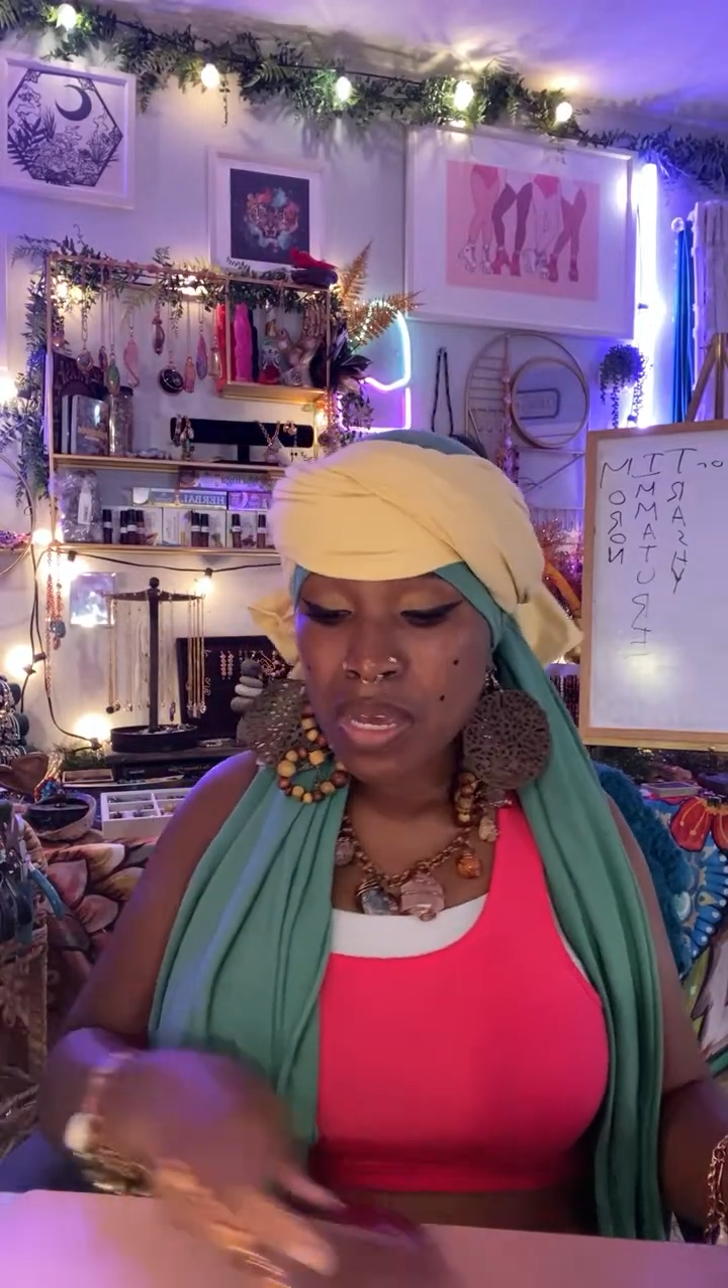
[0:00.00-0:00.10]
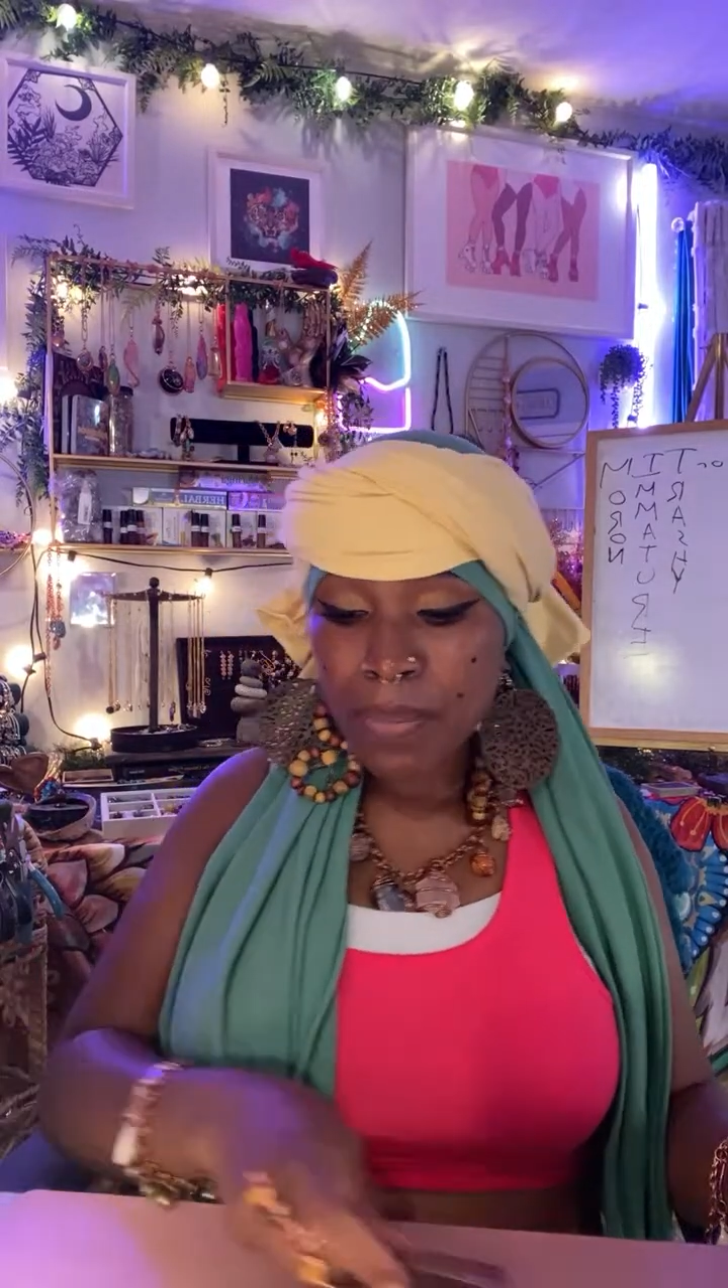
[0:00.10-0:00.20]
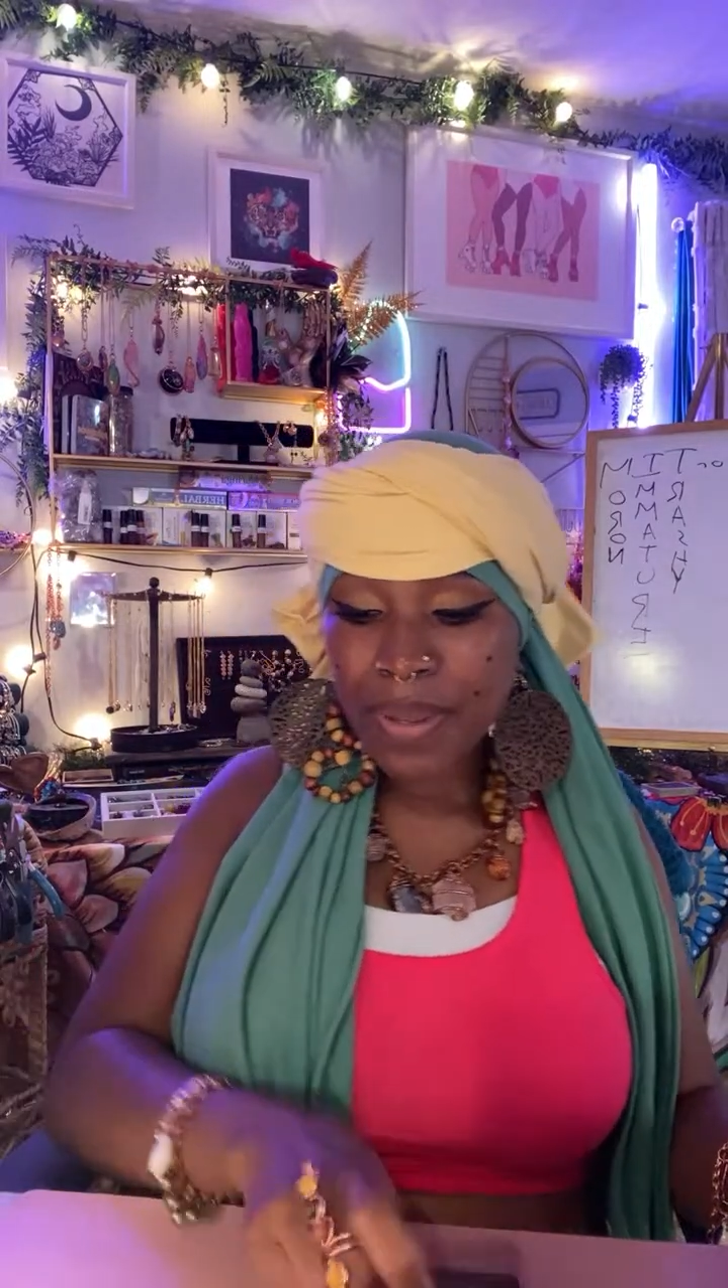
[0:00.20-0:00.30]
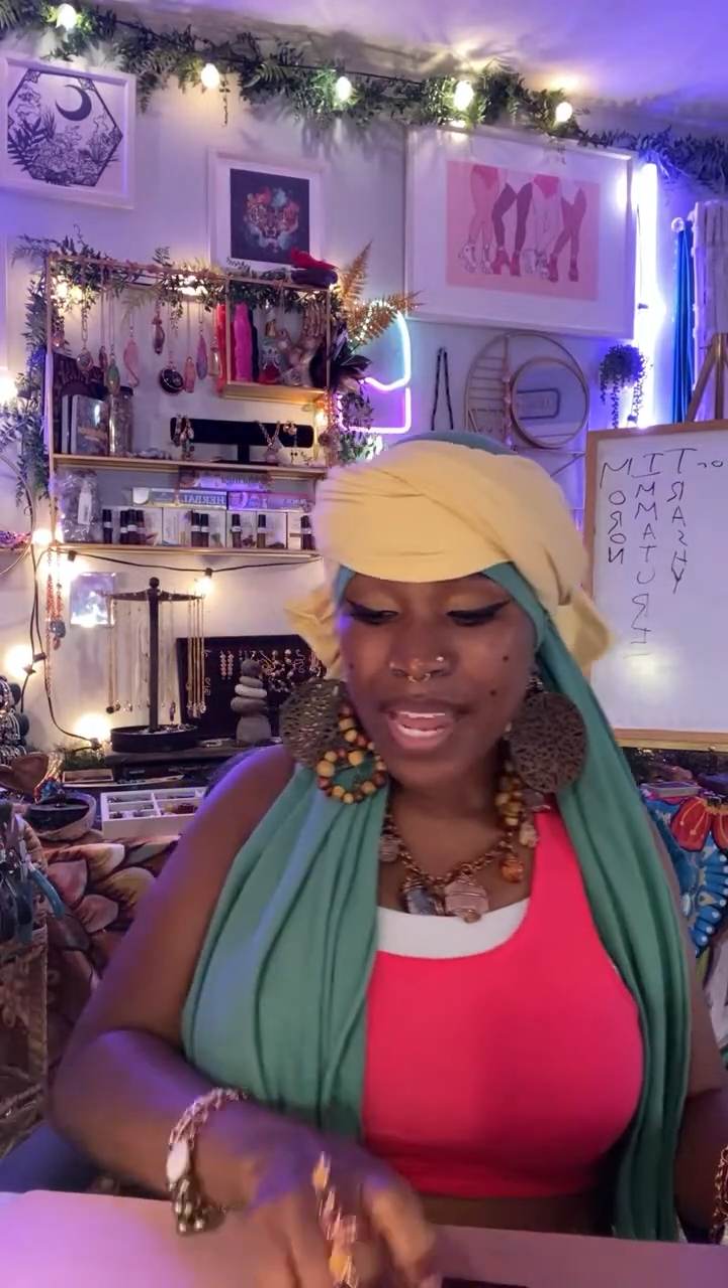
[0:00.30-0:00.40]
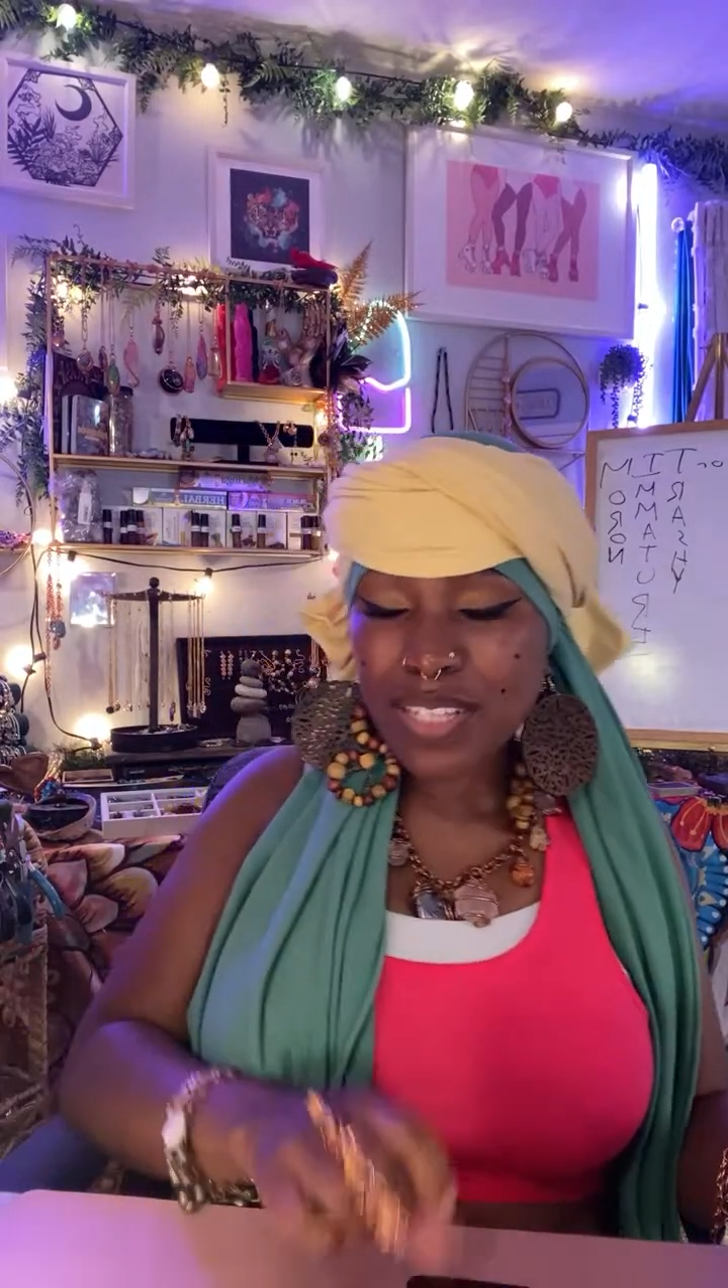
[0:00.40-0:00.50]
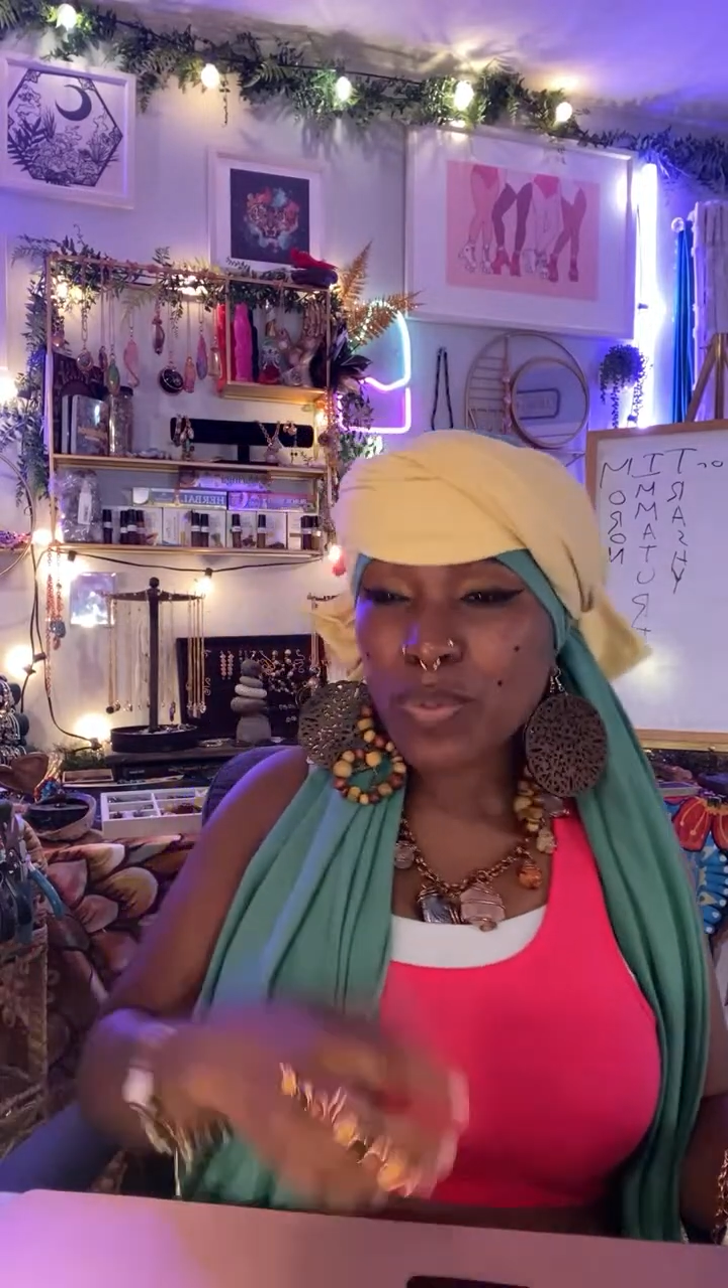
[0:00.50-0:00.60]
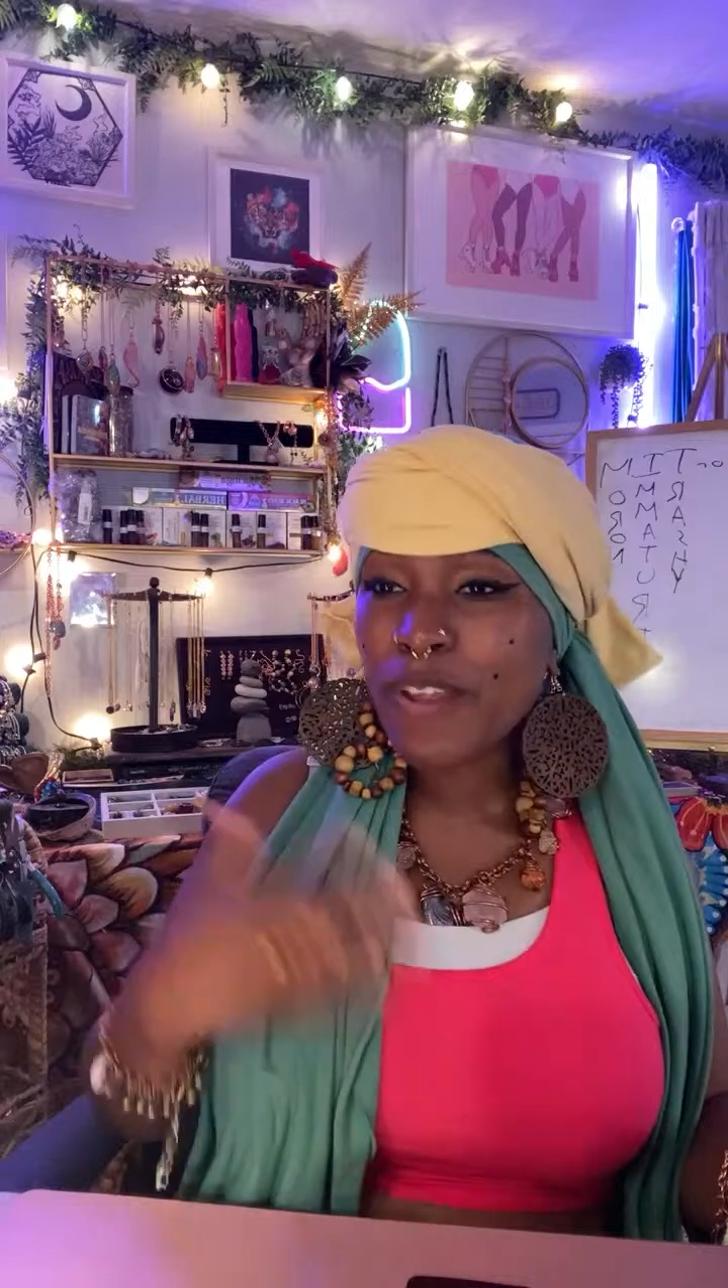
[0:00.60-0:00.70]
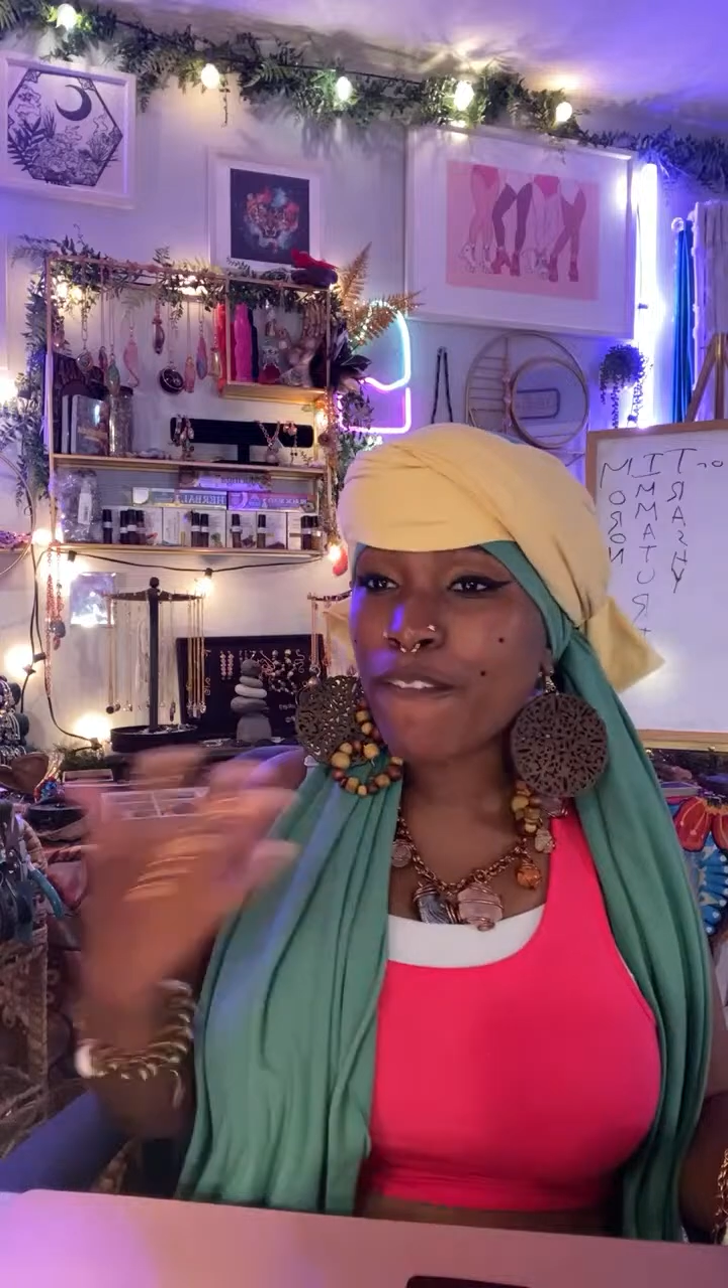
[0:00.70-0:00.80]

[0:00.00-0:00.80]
but that's what it